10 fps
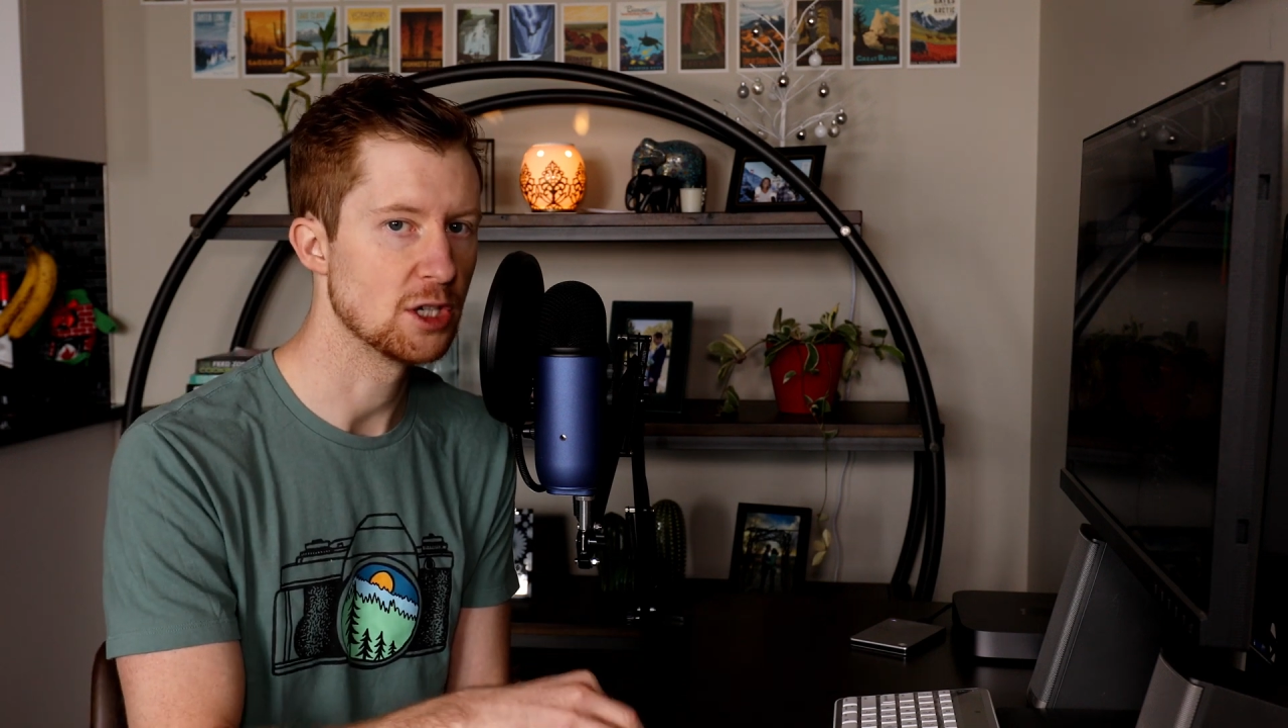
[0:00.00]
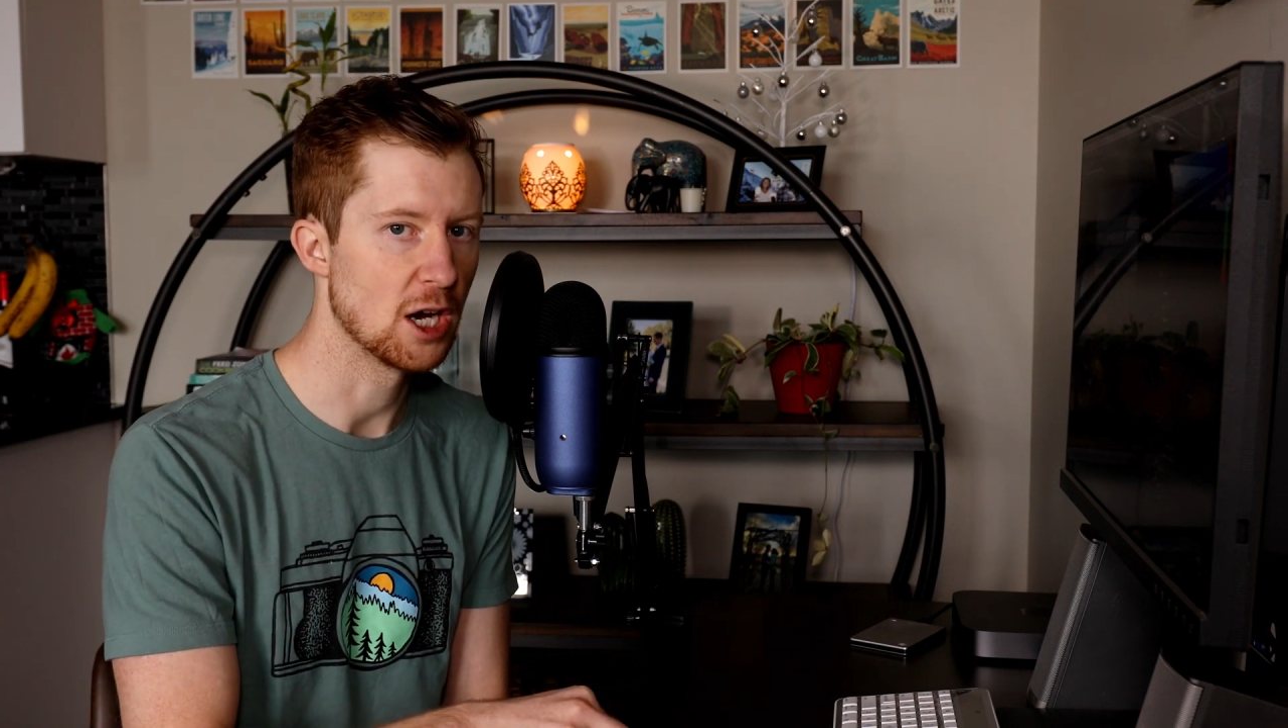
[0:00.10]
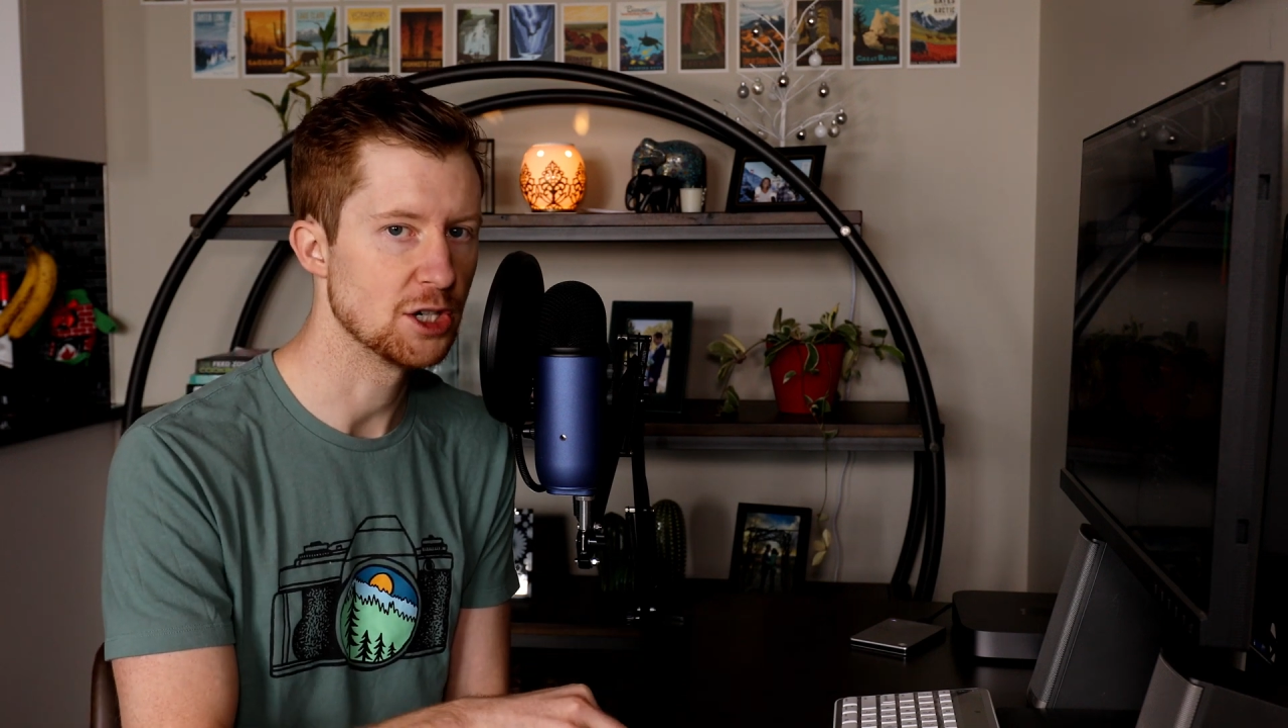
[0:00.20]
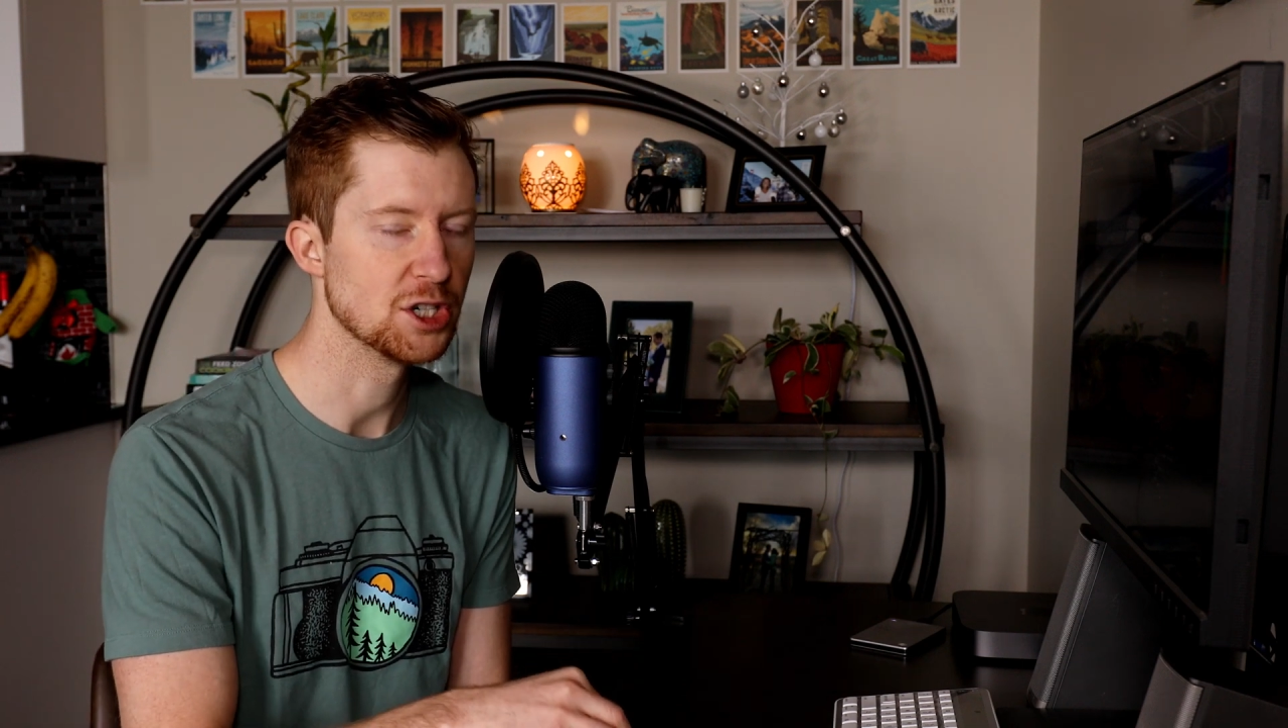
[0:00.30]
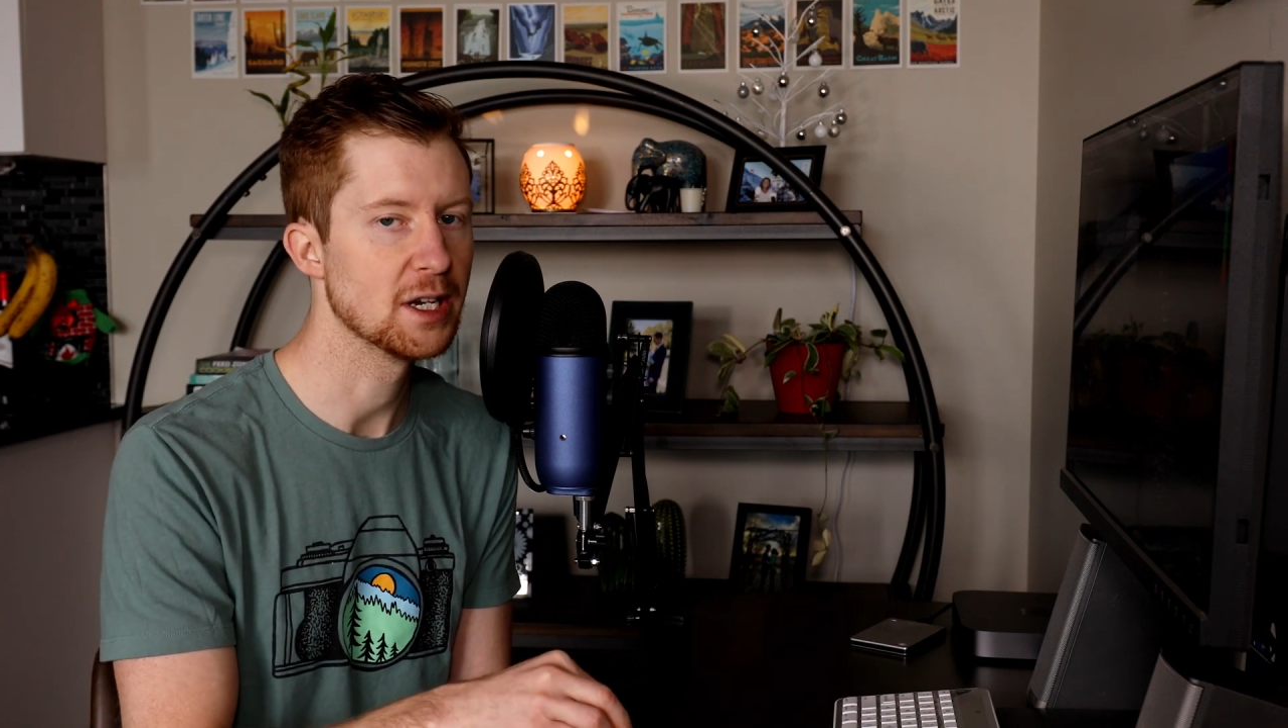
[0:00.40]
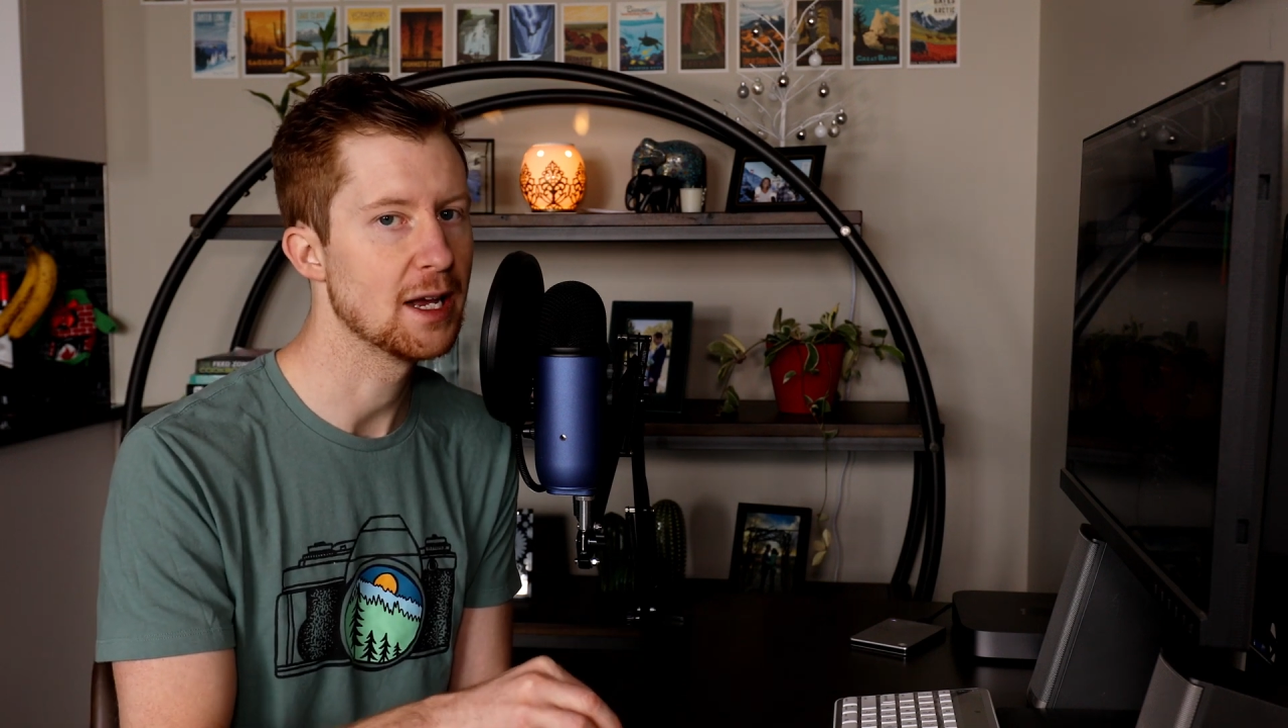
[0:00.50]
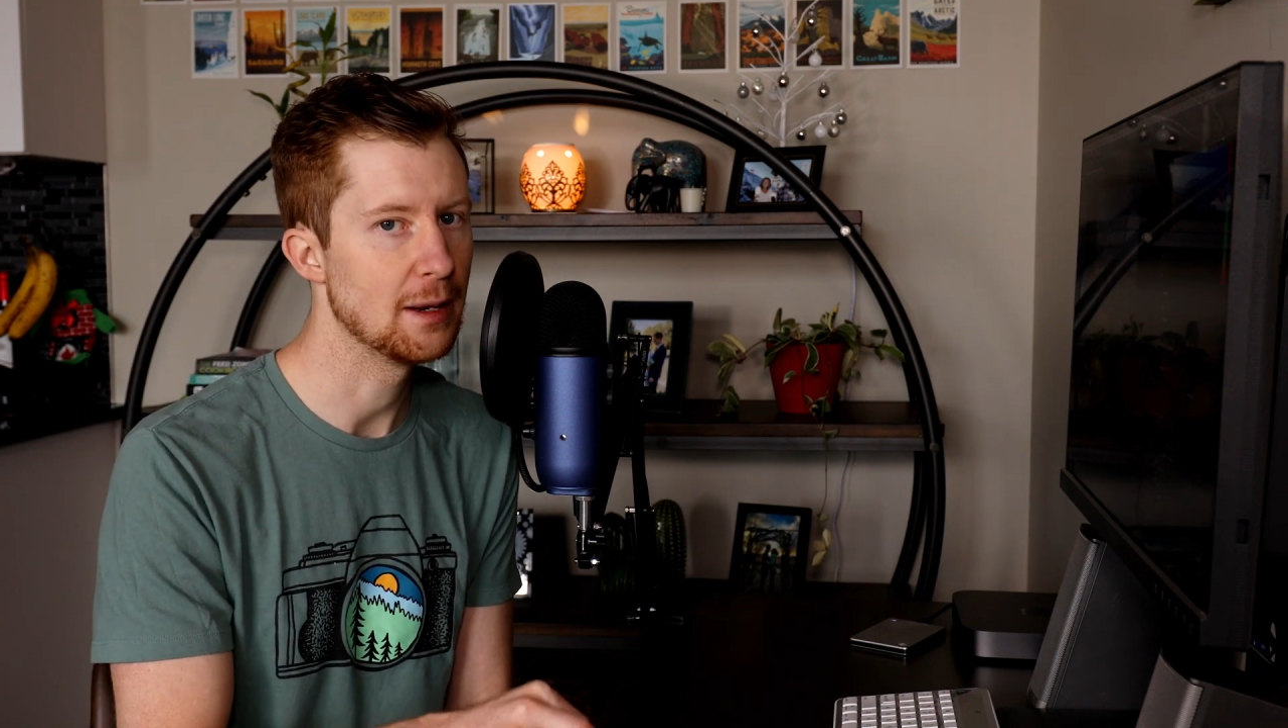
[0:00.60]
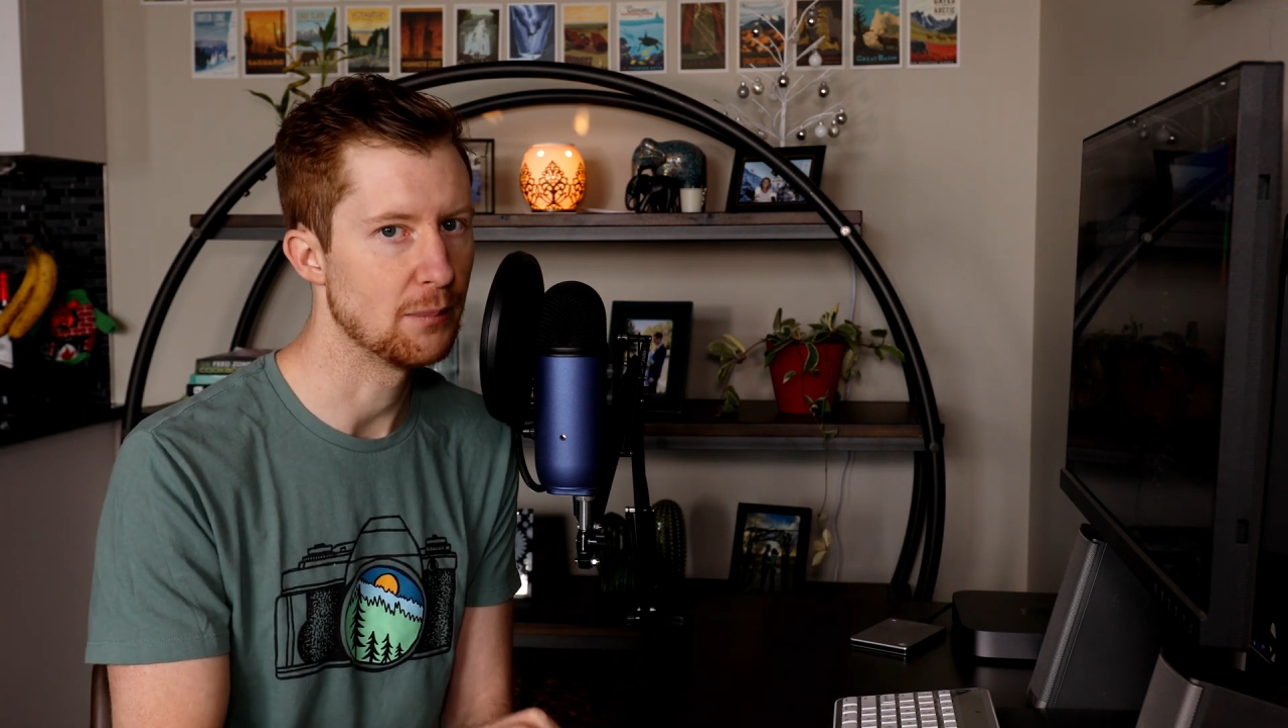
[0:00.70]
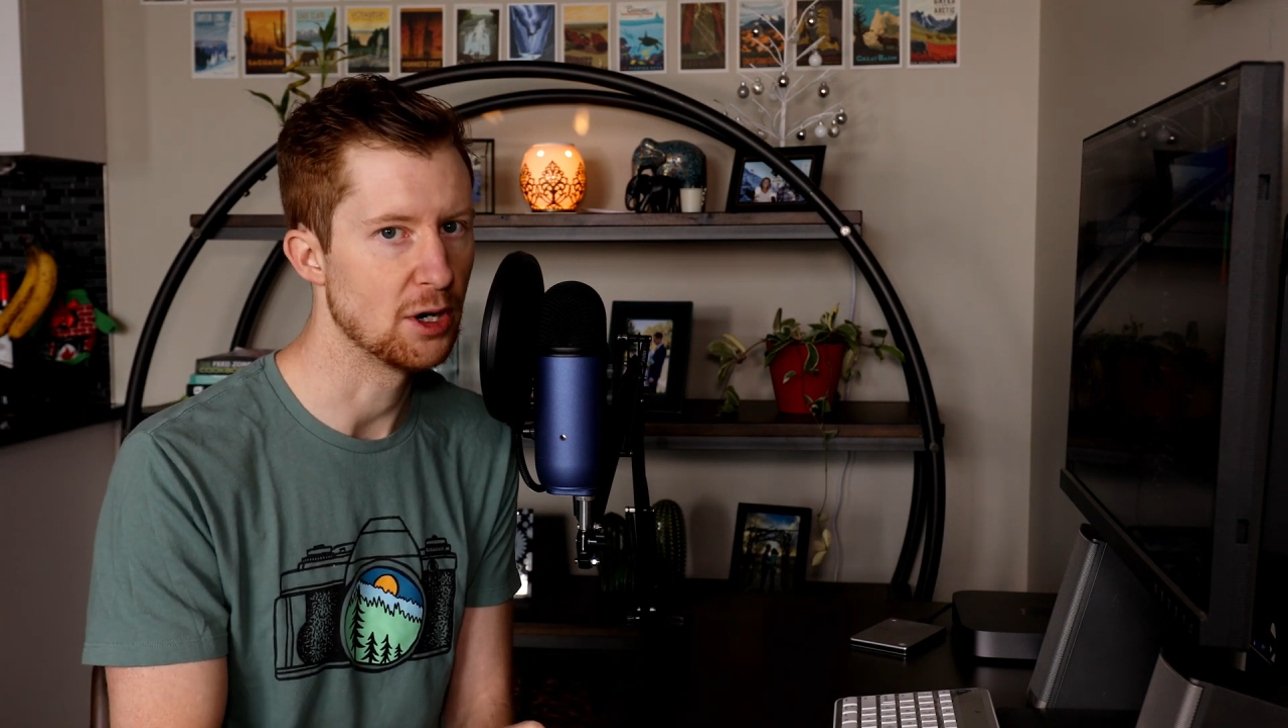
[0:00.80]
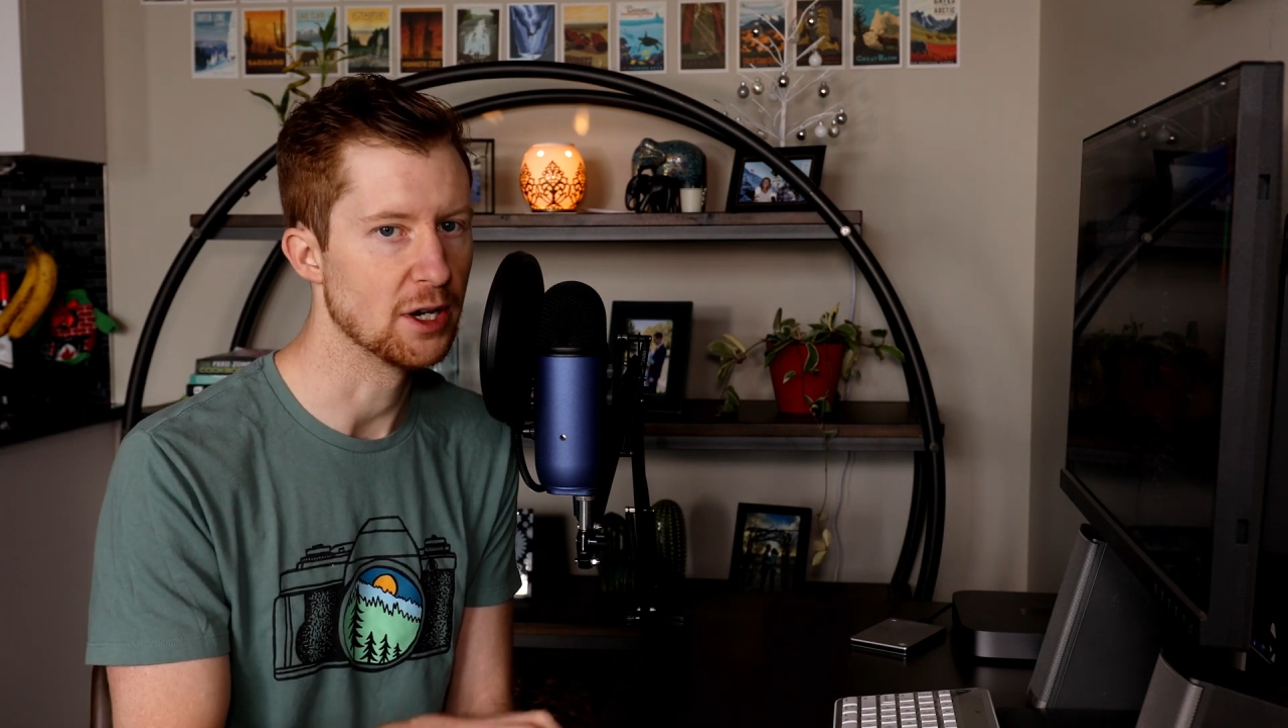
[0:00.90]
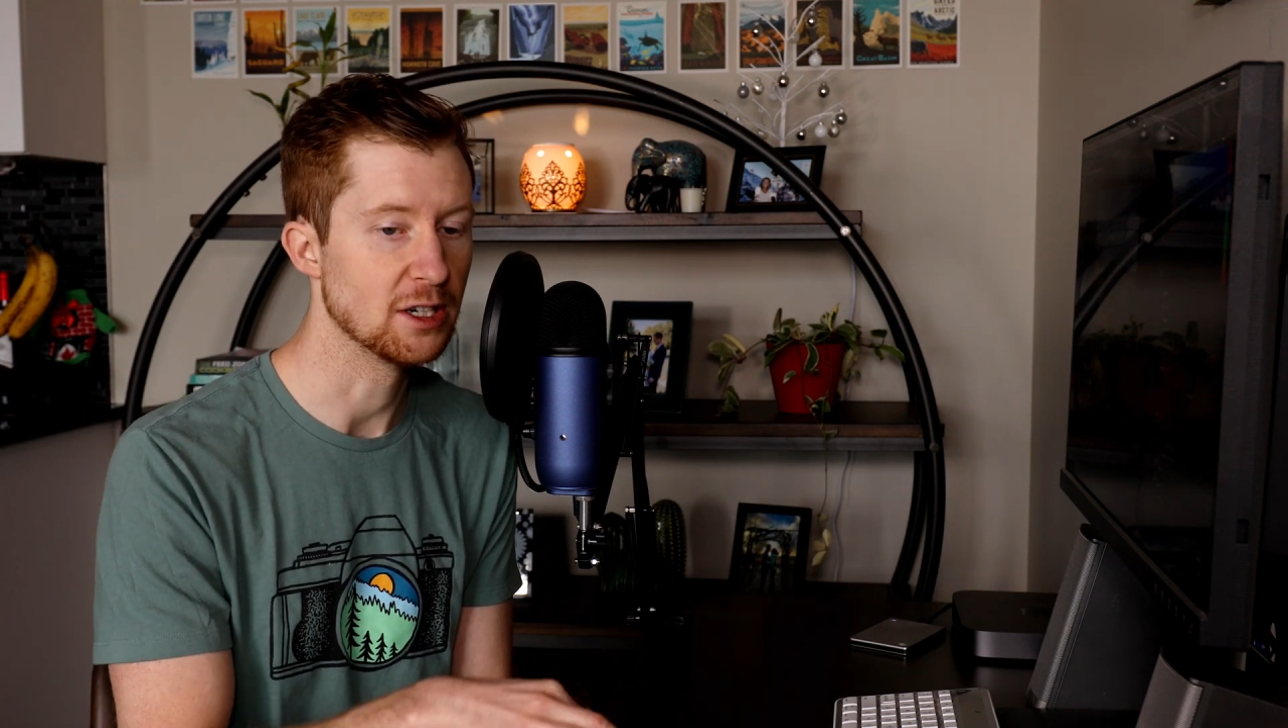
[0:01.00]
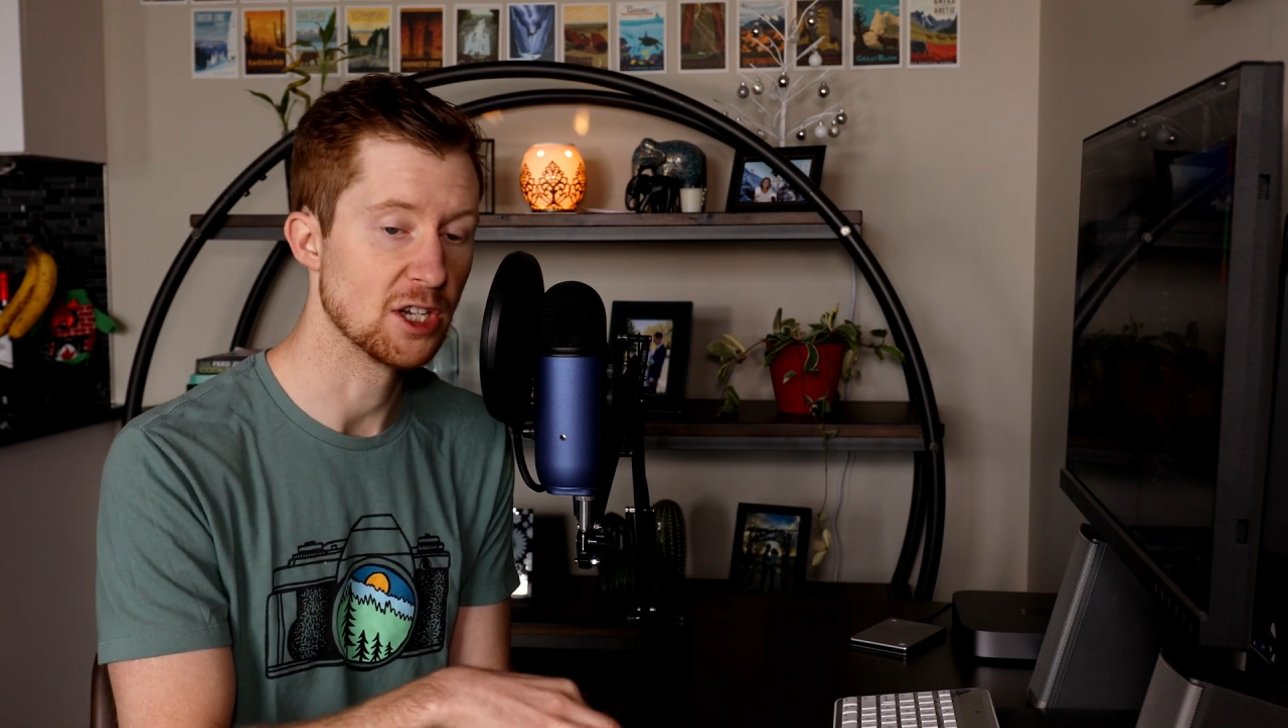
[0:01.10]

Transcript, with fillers: dodging and burning.